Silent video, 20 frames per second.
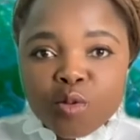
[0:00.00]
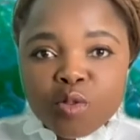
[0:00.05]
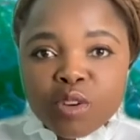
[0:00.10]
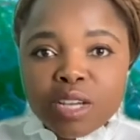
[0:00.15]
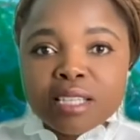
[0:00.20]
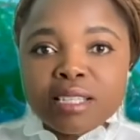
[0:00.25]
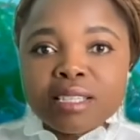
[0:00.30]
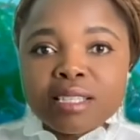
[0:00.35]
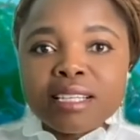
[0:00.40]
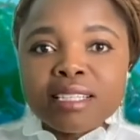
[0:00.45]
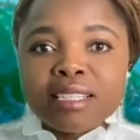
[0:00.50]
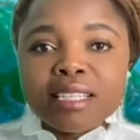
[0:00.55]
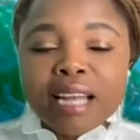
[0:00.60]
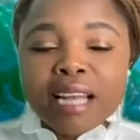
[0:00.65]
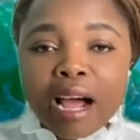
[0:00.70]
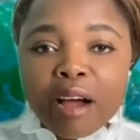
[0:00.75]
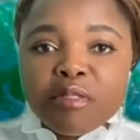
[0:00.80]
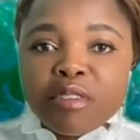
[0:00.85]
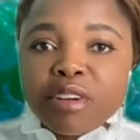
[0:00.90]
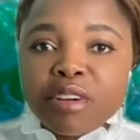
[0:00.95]
research in
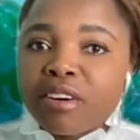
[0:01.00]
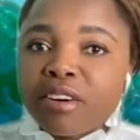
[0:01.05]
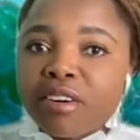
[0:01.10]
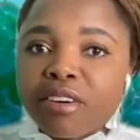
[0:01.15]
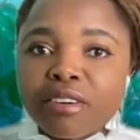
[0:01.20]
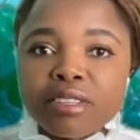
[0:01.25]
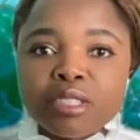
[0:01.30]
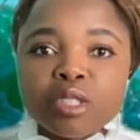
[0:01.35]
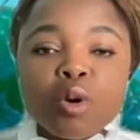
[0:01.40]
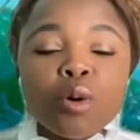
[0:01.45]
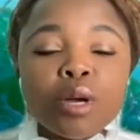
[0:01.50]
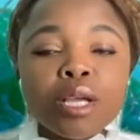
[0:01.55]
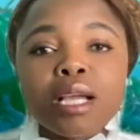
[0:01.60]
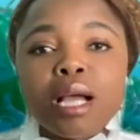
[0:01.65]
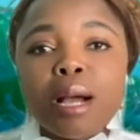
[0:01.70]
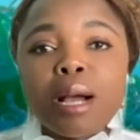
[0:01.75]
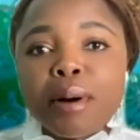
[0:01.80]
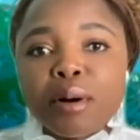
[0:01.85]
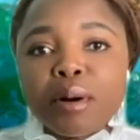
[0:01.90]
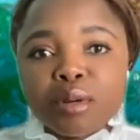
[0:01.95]
Africa, talking
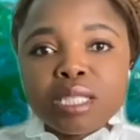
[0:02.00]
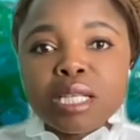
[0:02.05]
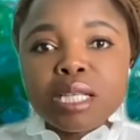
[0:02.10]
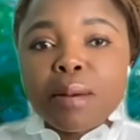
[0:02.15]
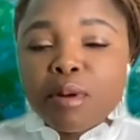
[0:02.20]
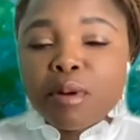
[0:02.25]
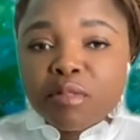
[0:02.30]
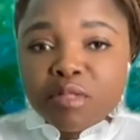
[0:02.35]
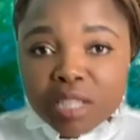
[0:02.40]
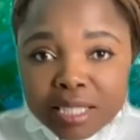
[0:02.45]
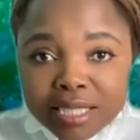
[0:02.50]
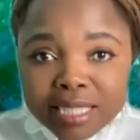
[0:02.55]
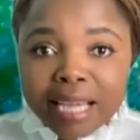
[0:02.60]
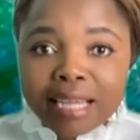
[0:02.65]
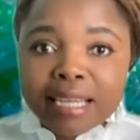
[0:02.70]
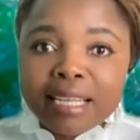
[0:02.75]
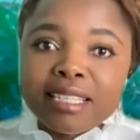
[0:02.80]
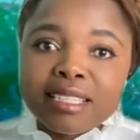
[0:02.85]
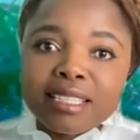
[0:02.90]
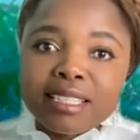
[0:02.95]
about some of the
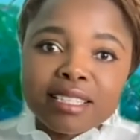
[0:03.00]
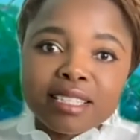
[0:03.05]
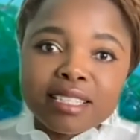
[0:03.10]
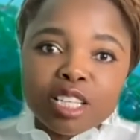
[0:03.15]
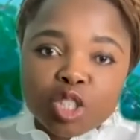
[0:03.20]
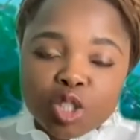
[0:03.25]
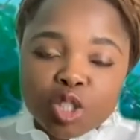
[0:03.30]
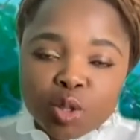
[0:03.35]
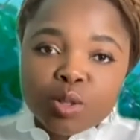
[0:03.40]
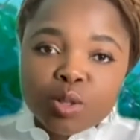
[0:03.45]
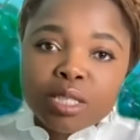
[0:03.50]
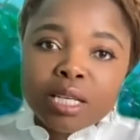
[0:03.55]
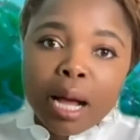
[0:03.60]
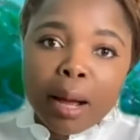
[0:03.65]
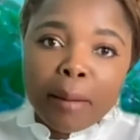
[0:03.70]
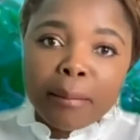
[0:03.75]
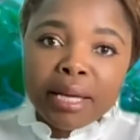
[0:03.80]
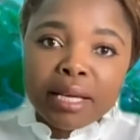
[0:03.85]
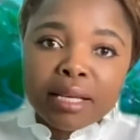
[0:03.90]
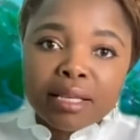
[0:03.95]
challenges and
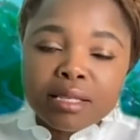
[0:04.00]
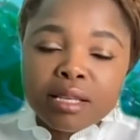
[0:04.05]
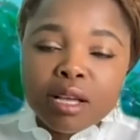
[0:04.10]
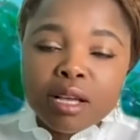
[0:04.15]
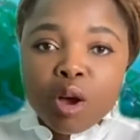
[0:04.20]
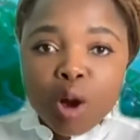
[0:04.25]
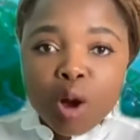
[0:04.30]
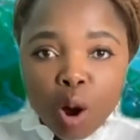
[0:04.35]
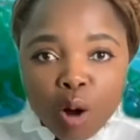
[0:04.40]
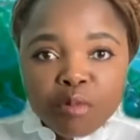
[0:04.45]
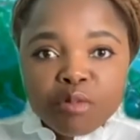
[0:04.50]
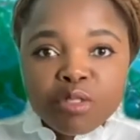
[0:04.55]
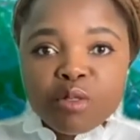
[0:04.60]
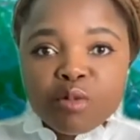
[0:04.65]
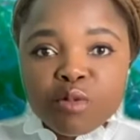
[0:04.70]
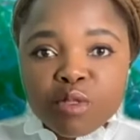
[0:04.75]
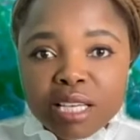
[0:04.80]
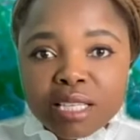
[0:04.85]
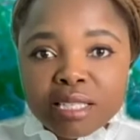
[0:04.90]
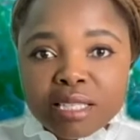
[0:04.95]
shortcomings of the
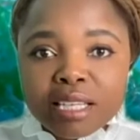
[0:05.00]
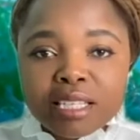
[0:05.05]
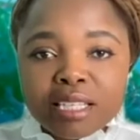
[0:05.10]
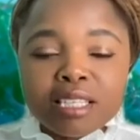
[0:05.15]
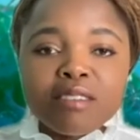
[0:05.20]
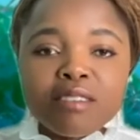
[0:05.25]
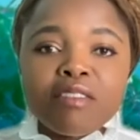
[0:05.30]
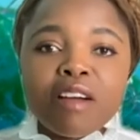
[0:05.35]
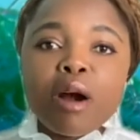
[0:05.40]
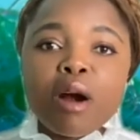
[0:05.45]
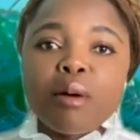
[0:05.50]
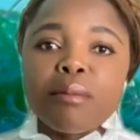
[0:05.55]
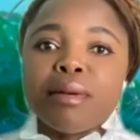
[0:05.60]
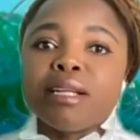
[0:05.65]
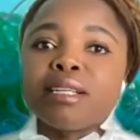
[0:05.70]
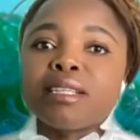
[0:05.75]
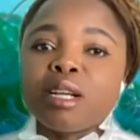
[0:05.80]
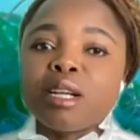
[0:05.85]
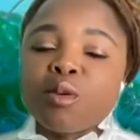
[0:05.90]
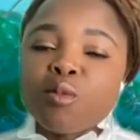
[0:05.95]
research
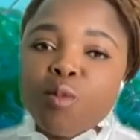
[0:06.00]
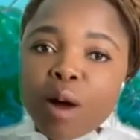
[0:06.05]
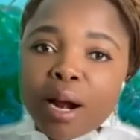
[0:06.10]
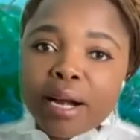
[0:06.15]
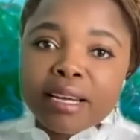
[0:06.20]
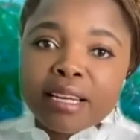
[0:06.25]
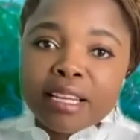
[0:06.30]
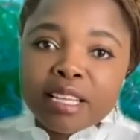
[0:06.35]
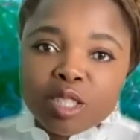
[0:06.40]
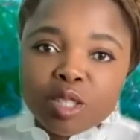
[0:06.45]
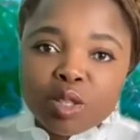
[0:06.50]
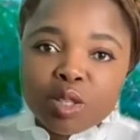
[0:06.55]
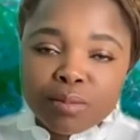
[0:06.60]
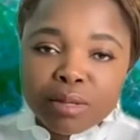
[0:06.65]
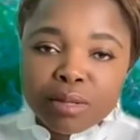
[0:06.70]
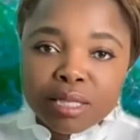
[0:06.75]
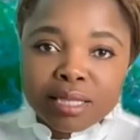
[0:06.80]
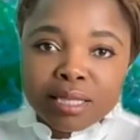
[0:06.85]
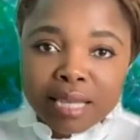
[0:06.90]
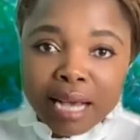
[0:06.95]
environment and what needs to be
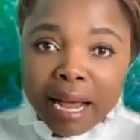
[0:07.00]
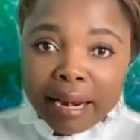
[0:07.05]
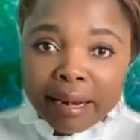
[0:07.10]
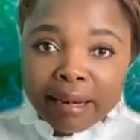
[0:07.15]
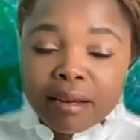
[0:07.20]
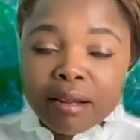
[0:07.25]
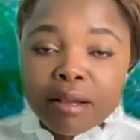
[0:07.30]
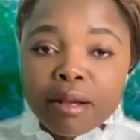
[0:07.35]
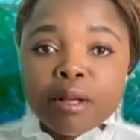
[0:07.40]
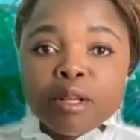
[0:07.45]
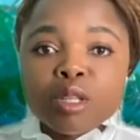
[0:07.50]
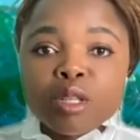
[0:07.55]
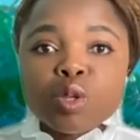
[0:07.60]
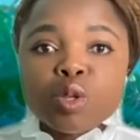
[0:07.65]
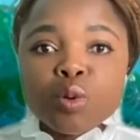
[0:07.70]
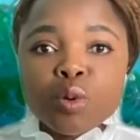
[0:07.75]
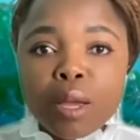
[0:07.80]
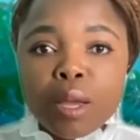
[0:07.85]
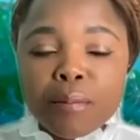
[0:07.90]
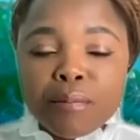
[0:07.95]
done
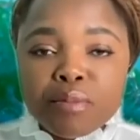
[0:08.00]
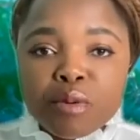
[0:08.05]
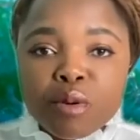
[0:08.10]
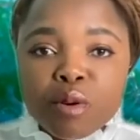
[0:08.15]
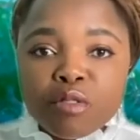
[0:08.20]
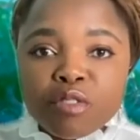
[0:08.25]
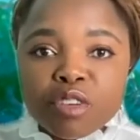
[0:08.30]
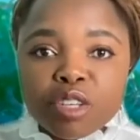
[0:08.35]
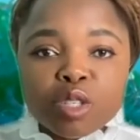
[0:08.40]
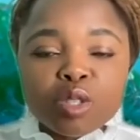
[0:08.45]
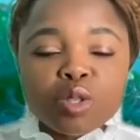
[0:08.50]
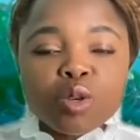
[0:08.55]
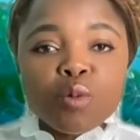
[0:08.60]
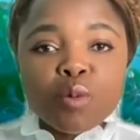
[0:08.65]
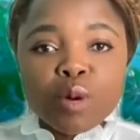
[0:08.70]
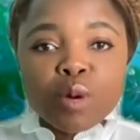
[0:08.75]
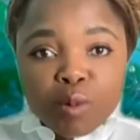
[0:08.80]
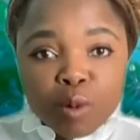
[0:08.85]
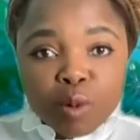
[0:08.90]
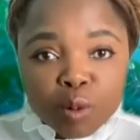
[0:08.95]
to improve it. So
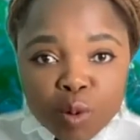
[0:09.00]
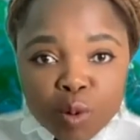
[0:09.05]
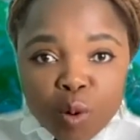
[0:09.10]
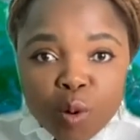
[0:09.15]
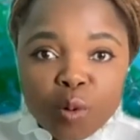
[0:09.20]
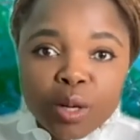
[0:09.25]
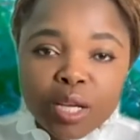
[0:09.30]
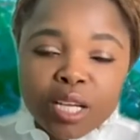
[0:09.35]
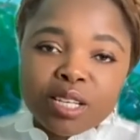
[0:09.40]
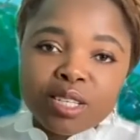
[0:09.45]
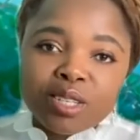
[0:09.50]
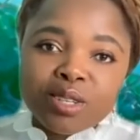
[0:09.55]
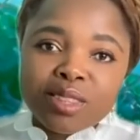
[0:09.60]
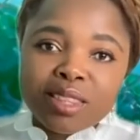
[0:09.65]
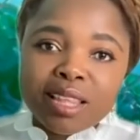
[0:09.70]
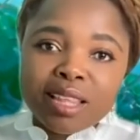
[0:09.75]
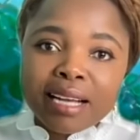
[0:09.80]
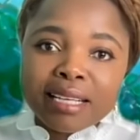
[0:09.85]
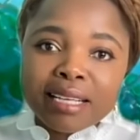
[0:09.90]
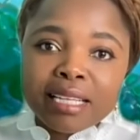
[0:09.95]
we will go into
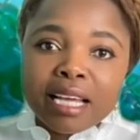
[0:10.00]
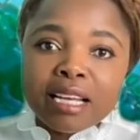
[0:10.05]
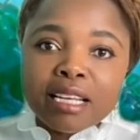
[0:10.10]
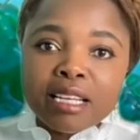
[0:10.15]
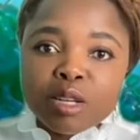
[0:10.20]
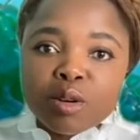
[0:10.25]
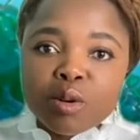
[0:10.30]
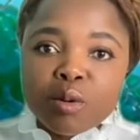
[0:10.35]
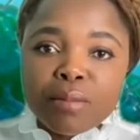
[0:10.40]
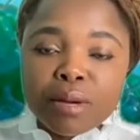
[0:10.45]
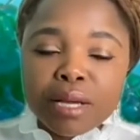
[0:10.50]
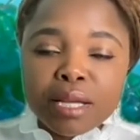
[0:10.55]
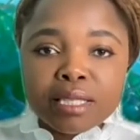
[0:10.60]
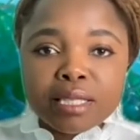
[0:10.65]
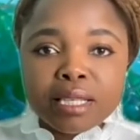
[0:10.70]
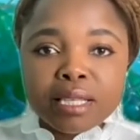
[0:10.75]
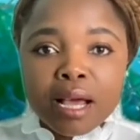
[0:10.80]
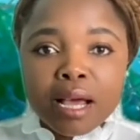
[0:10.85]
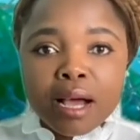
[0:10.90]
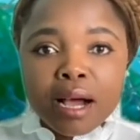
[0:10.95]
that a little bit
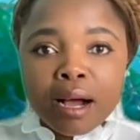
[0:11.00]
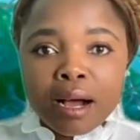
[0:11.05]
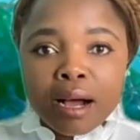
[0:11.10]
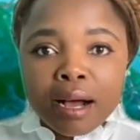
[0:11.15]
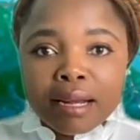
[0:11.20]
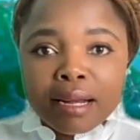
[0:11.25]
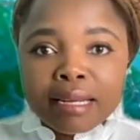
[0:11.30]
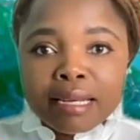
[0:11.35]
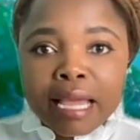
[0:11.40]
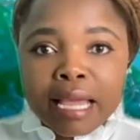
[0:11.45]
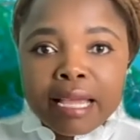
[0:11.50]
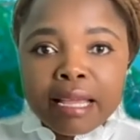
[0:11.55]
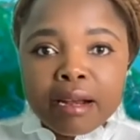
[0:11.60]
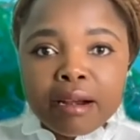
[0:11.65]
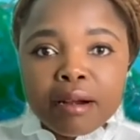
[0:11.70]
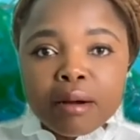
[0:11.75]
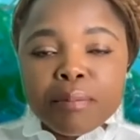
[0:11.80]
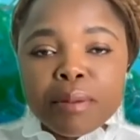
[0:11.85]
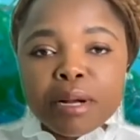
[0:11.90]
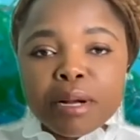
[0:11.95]

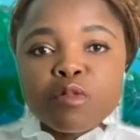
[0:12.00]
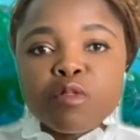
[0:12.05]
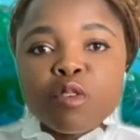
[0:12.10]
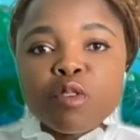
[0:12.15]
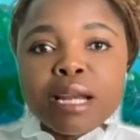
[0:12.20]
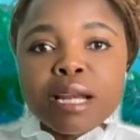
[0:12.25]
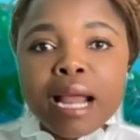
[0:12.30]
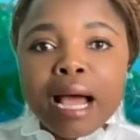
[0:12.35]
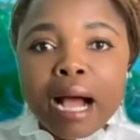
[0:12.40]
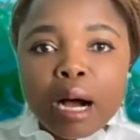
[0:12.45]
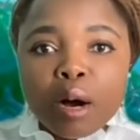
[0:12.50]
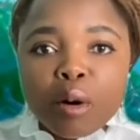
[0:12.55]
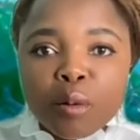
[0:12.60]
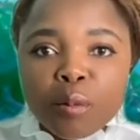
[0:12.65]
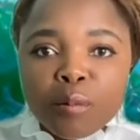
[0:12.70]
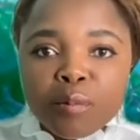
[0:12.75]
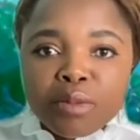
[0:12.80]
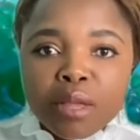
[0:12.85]
later. But for now,